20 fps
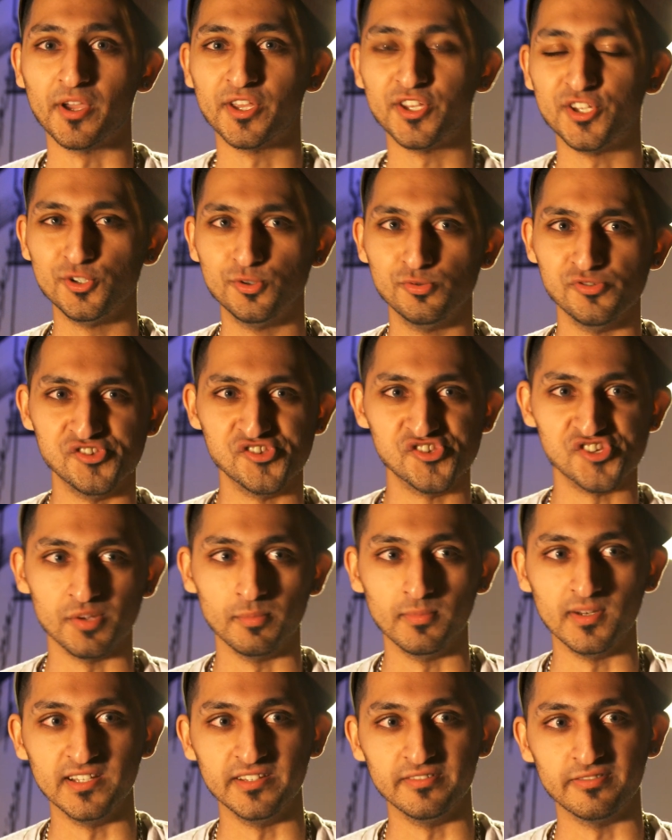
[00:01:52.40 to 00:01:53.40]
a huge
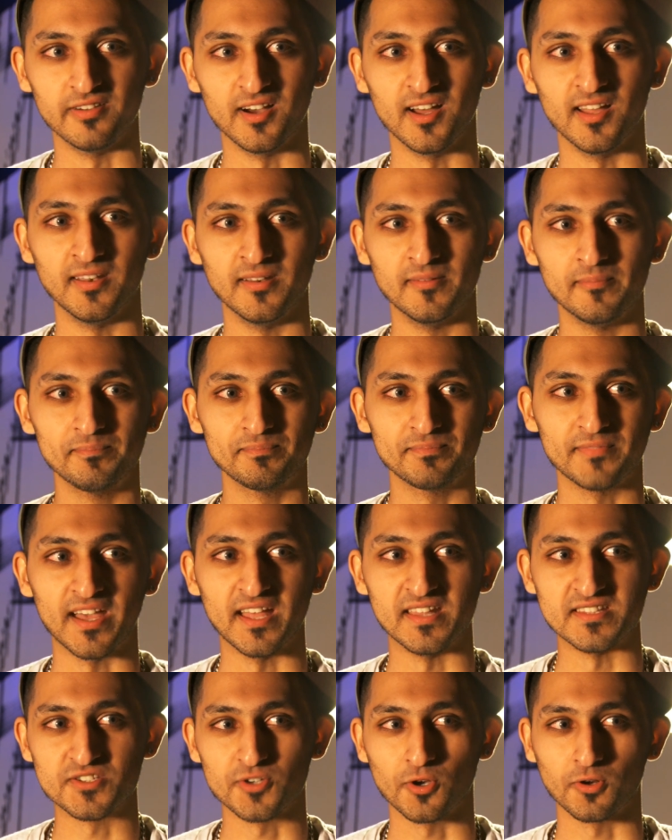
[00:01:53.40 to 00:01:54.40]
Jim Lee fan
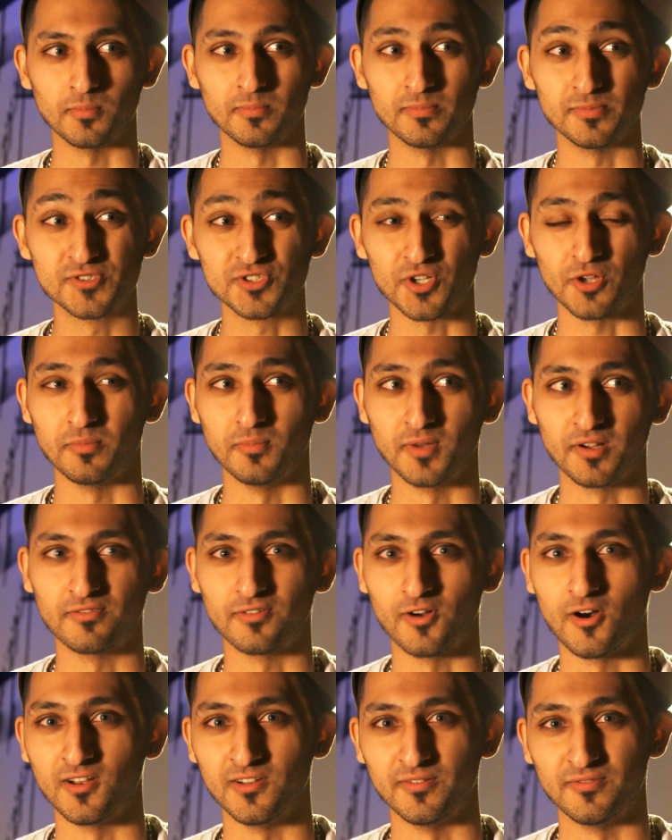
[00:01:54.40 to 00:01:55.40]
and Todd
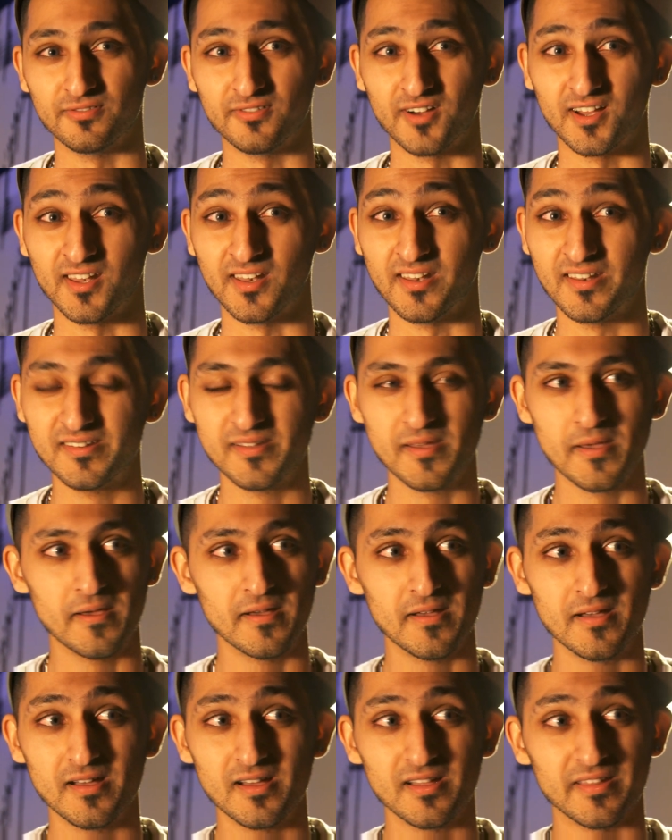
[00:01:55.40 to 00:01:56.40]
McFarlane
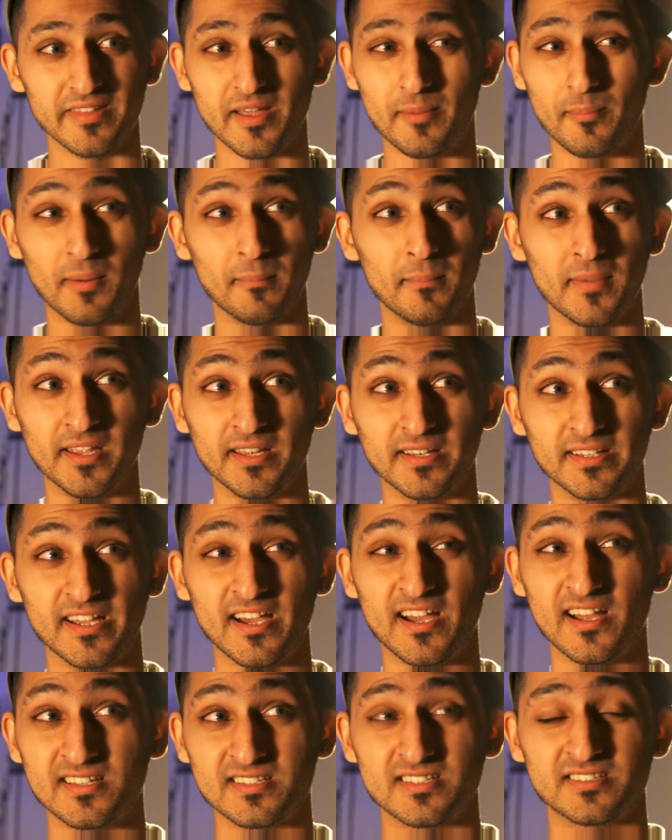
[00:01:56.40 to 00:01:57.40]
fan. They're my main
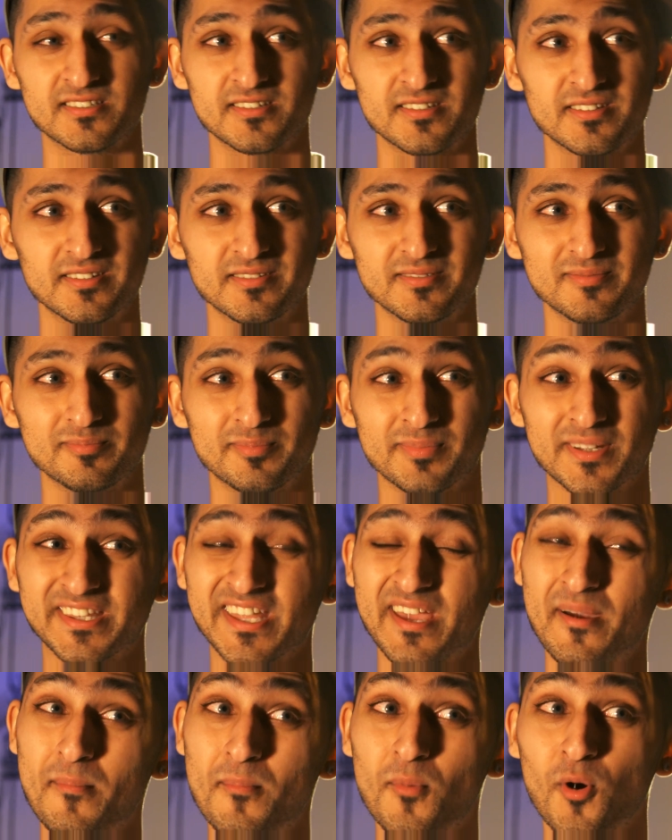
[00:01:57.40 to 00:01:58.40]
guys, but
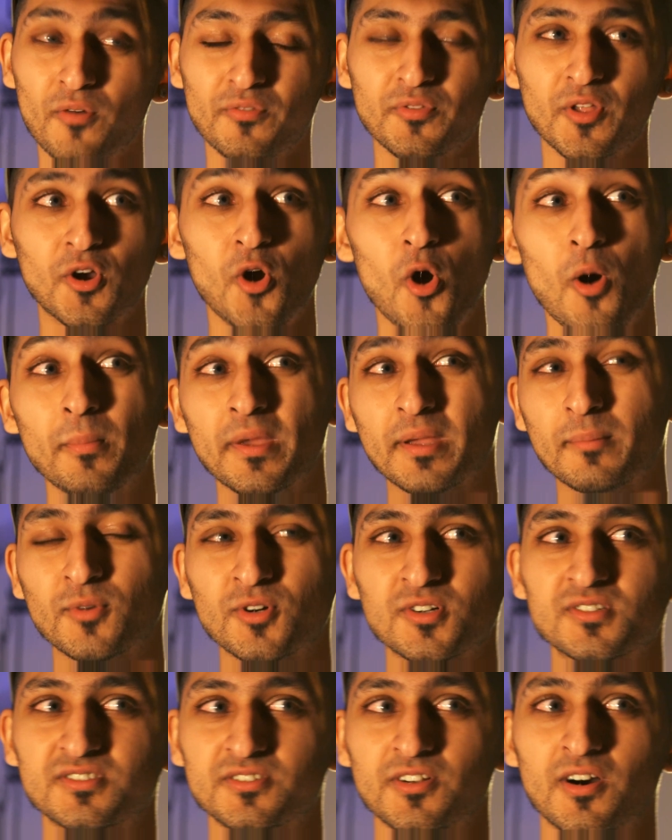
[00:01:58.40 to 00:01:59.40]
they're more of the comic
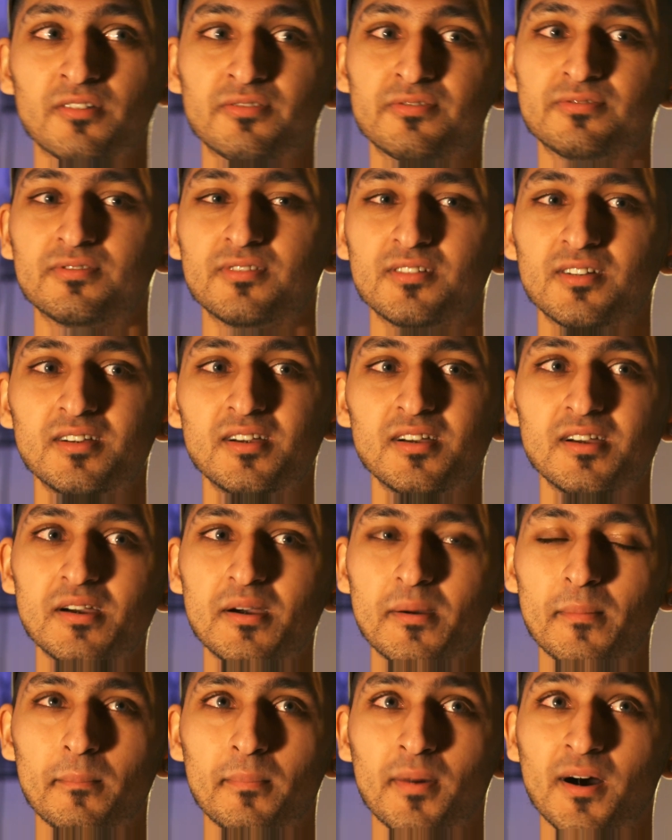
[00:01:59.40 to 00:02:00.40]
book stuff.
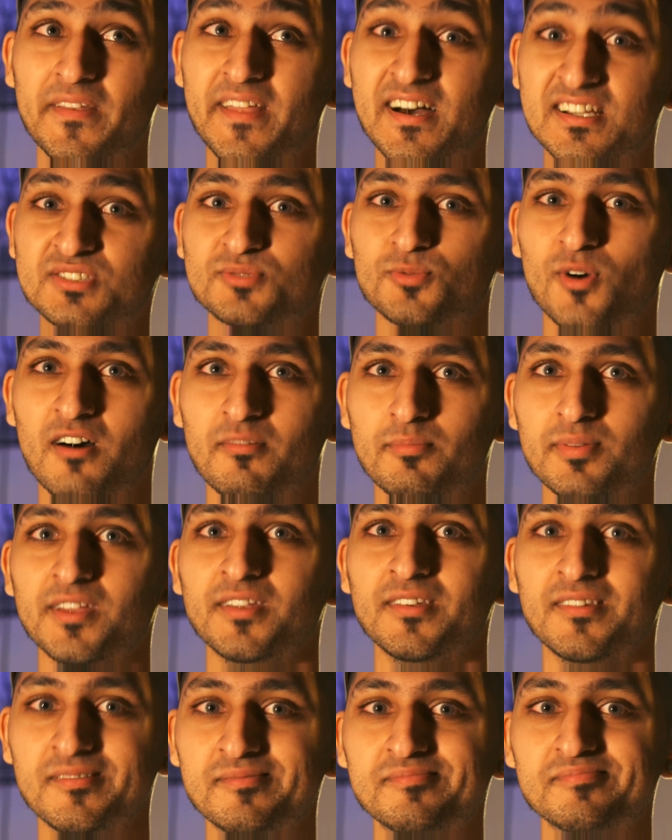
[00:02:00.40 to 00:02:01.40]
Like, that's what
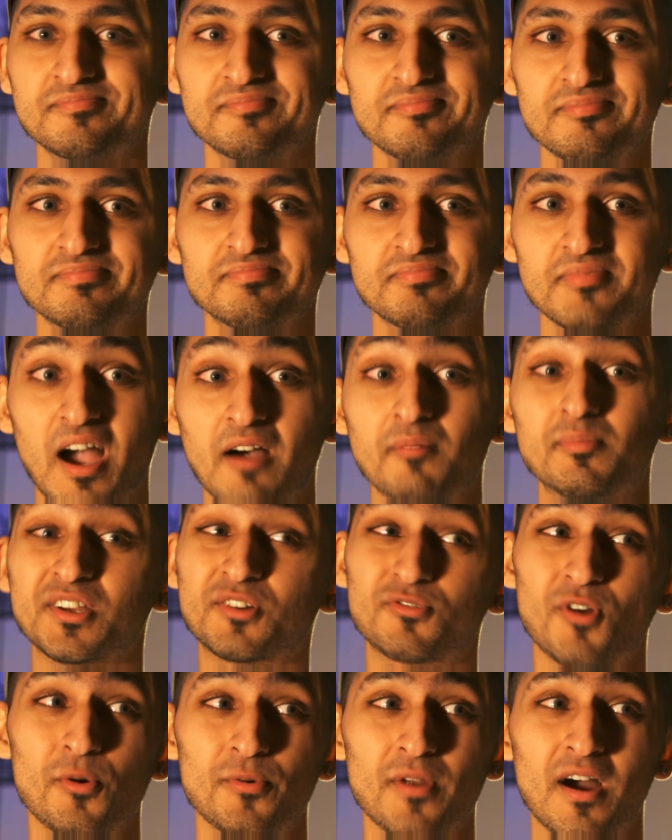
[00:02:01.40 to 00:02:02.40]
I've
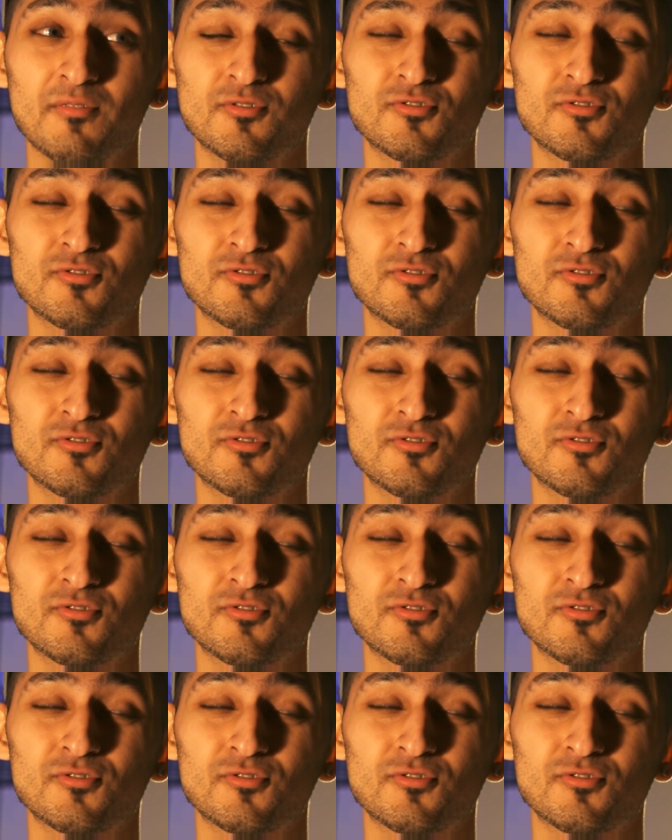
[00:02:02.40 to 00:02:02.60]
grown